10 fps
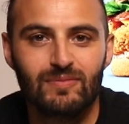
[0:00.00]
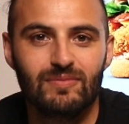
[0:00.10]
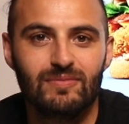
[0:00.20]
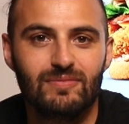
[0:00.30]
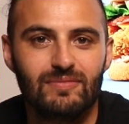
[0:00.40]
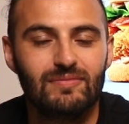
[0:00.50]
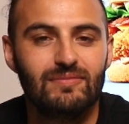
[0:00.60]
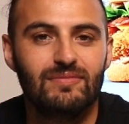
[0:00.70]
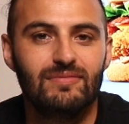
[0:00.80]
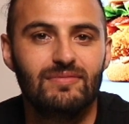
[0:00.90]

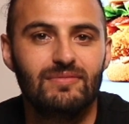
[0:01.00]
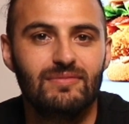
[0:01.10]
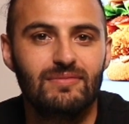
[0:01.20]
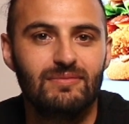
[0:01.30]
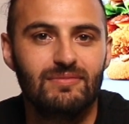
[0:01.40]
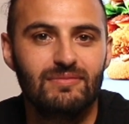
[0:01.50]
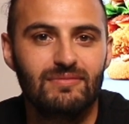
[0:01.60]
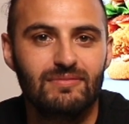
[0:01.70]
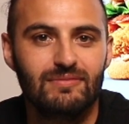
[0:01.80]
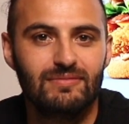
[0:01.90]

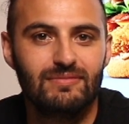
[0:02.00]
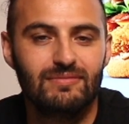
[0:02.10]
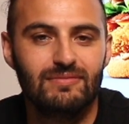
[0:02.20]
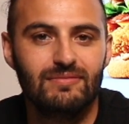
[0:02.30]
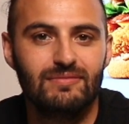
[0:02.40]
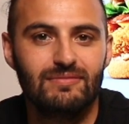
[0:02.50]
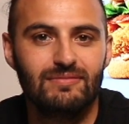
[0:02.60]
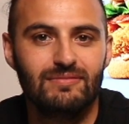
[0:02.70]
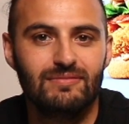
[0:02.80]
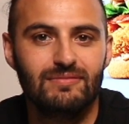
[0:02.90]

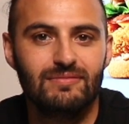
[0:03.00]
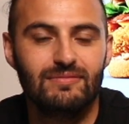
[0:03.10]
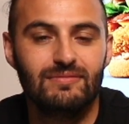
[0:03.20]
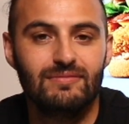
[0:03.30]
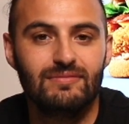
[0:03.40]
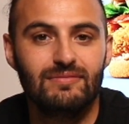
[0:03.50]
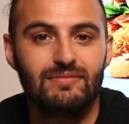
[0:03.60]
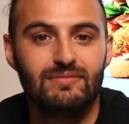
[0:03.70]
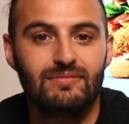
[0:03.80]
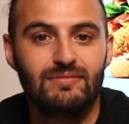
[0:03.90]

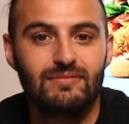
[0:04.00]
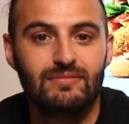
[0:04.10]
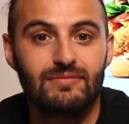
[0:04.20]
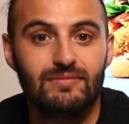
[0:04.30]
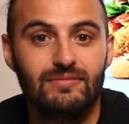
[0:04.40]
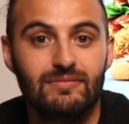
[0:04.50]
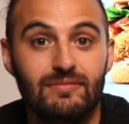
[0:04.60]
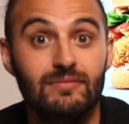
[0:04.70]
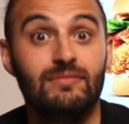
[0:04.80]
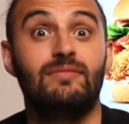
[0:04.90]

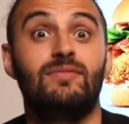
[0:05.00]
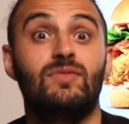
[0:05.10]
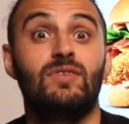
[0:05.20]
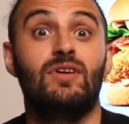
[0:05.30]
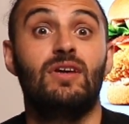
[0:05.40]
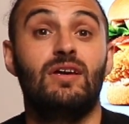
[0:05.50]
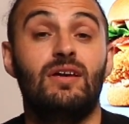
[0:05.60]
No words are spoken by the person on screen.